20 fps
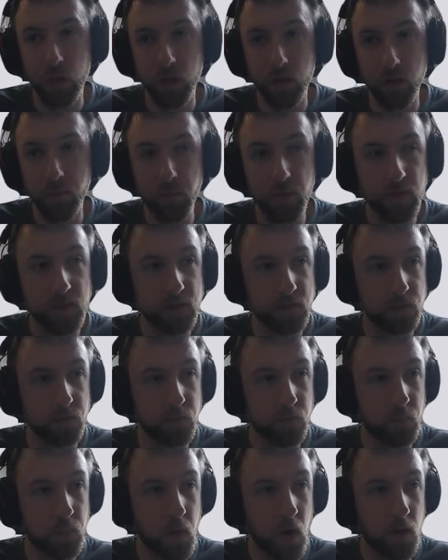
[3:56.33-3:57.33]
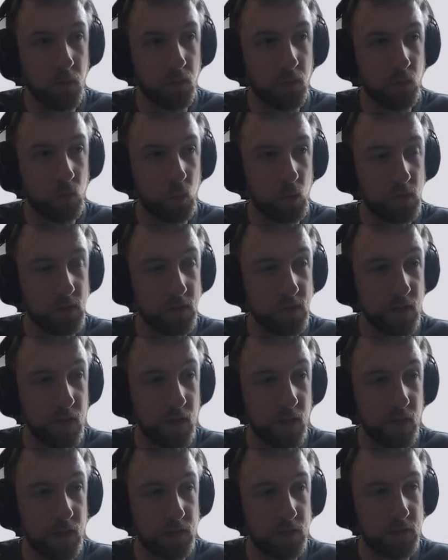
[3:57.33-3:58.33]
biggest problem was
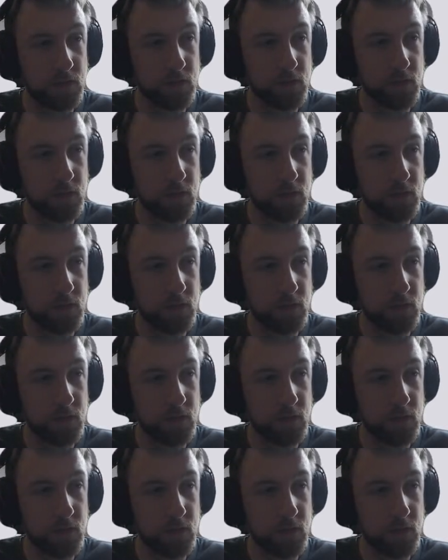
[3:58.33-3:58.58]
that